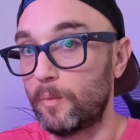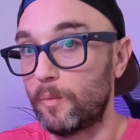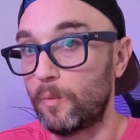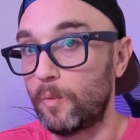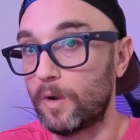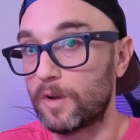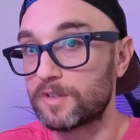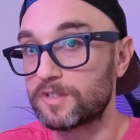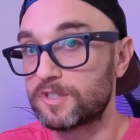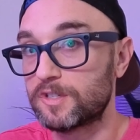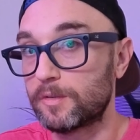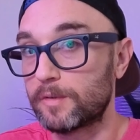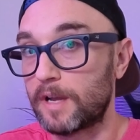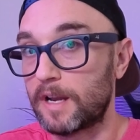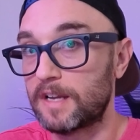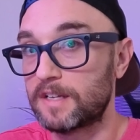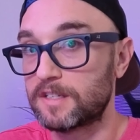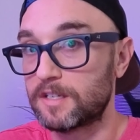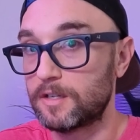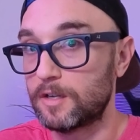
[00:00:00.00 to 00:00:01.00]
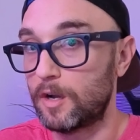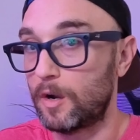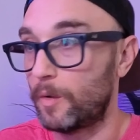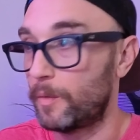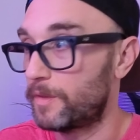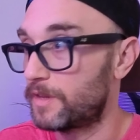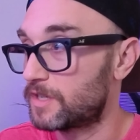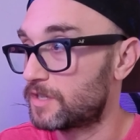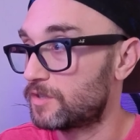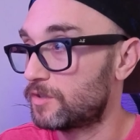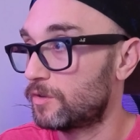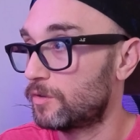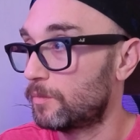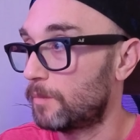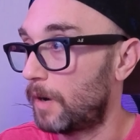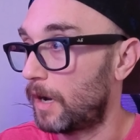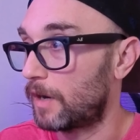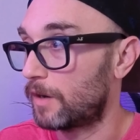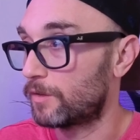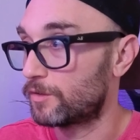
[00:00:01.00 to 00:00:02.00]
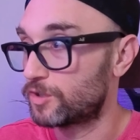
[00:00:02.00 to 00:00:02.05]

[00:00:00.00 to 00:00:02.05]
while still getting to know this new model,